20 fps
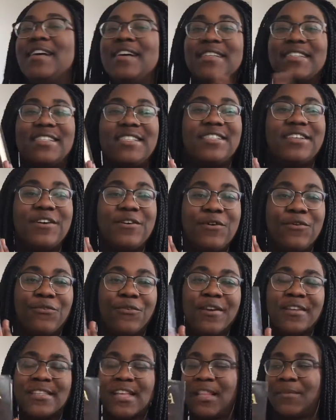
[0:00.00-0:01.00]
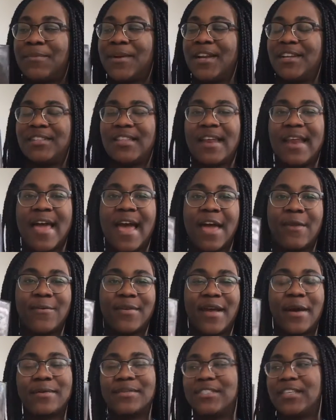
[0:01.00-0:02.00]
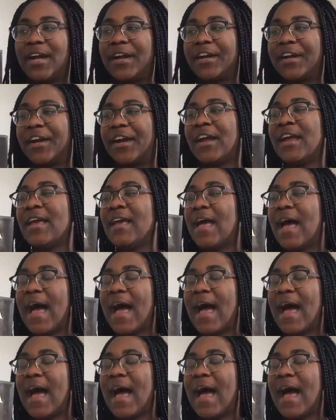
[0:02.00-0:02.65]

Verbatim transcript: So for a celebration that I had when I was younger,